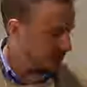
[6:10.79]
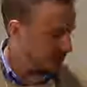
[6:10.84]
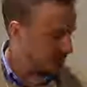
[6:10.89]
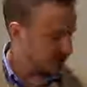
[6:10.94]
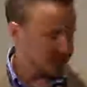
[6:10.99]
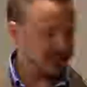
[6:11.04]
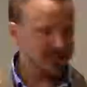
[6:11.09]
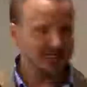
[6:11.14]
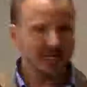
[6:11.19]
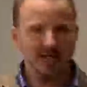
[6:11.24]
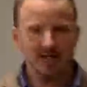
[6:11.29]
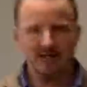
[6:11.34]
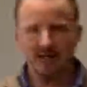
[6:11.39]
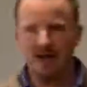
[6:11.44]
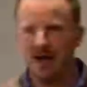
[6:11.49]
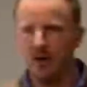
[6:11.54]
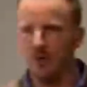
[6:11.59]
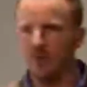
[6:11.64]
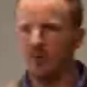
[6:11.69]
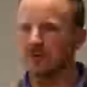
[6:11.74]
to stand
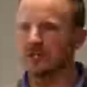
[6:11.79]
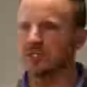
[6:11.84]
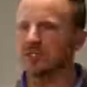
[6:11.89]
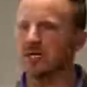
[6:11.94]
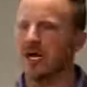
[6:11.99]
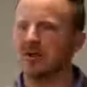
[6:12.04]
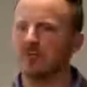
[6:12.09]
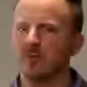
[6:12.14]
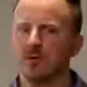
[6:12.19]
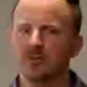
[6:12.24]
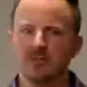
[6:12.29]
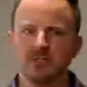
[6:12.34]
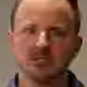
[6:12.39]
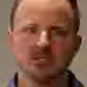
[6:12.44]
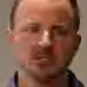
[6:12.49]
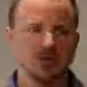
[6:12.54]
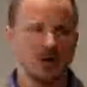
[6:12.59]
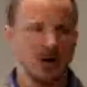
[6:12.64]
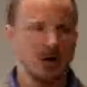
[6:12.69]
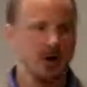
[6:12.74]
out, which is kind of what this
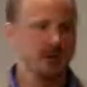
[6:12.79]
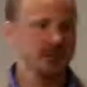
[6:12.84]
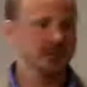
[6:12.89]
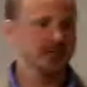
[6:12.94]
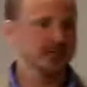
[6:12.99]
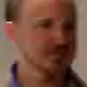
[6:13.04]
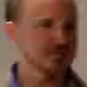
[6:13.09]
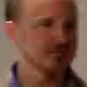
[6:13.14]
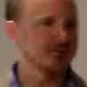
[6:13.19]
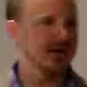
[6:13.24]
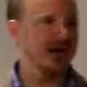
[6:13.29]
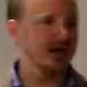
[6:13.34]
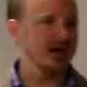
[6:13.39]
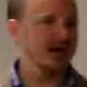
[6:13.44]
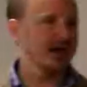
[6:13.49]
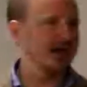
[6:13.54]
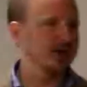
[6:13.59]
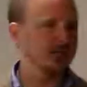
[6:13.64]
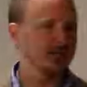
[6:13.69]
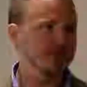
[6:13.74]
talk is about,
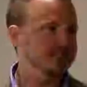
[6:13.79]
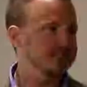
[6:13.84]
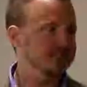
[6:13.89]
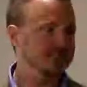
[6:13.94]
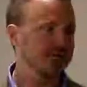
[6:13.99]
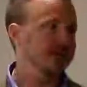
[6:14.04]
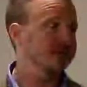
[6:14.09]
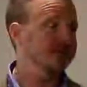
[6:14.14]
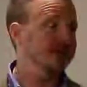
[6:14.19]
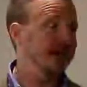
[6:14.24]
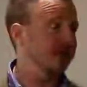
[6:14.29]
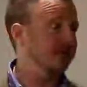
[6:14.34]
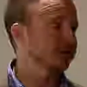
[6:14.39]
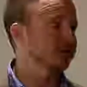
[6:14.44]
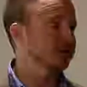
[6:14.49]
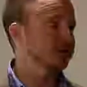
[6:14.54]
how do we stand out in